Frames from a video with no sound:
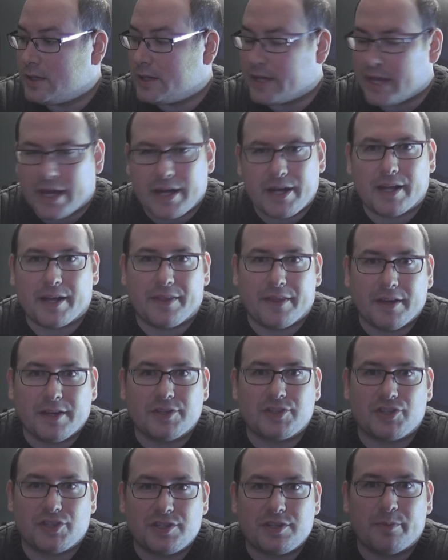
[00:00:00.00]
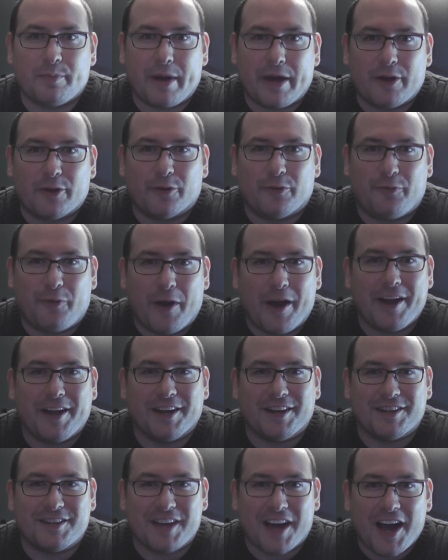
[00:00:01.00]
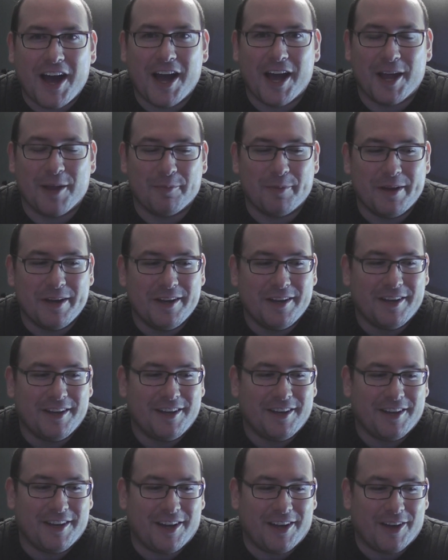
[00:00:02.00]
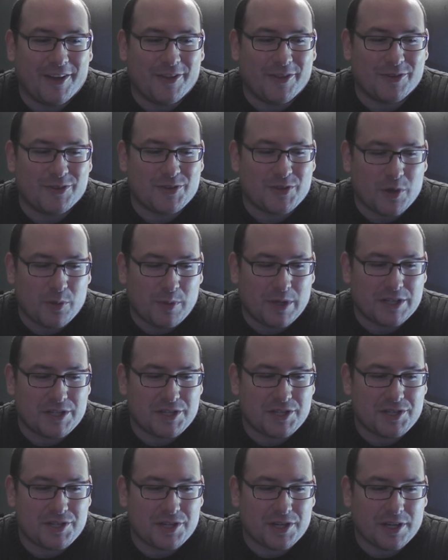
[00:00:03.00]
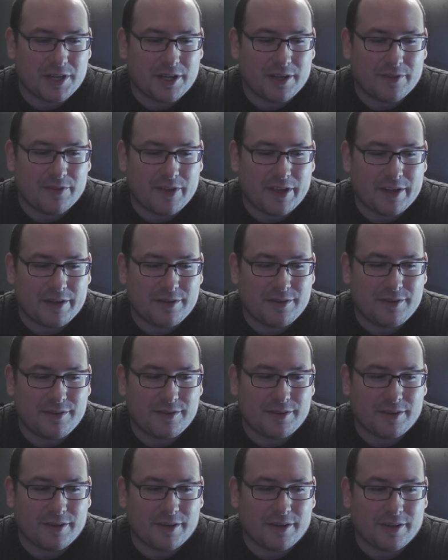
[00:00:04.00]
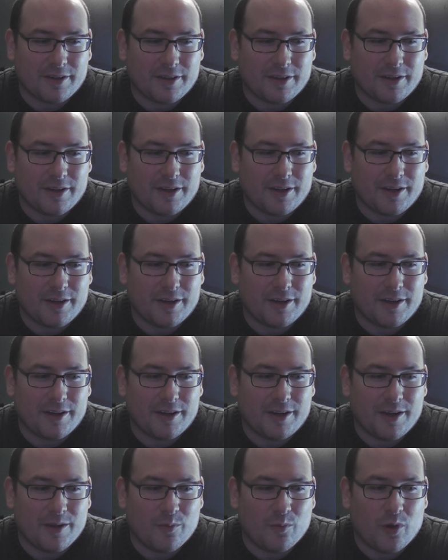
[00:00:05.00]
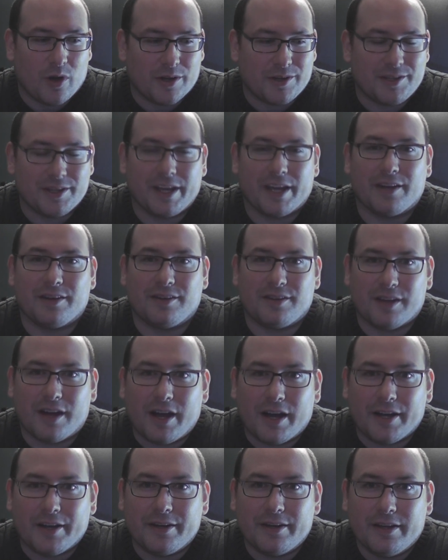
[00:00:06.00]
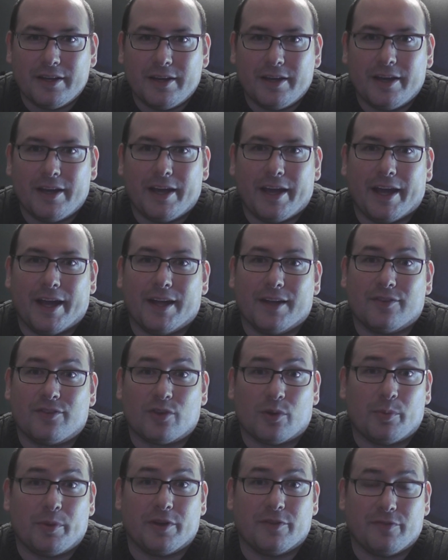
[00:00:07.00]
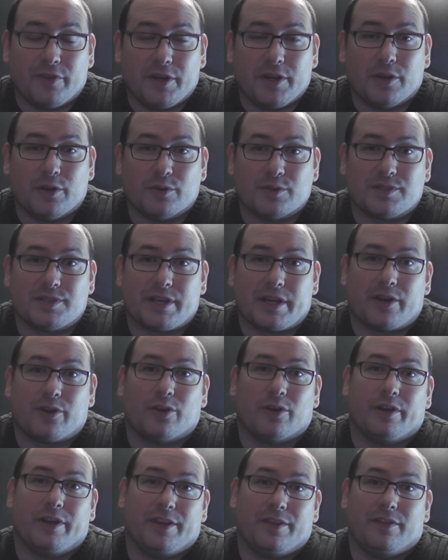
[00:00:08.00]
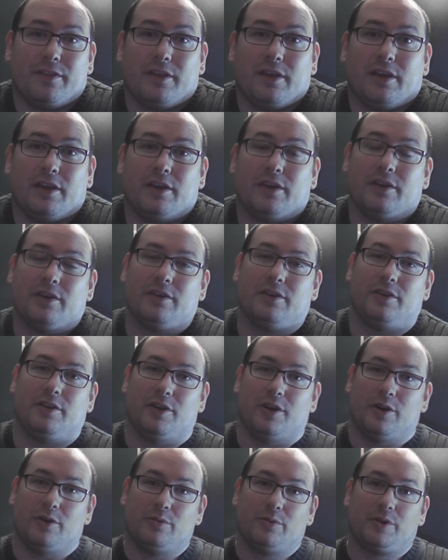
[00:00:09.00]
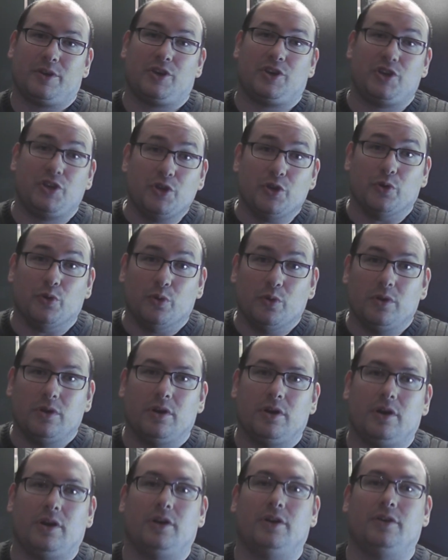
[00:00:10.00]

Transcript: Again, I think it's just a matter of finding time. There's so much that I want to get done, and so many videos that are in the, you know, queue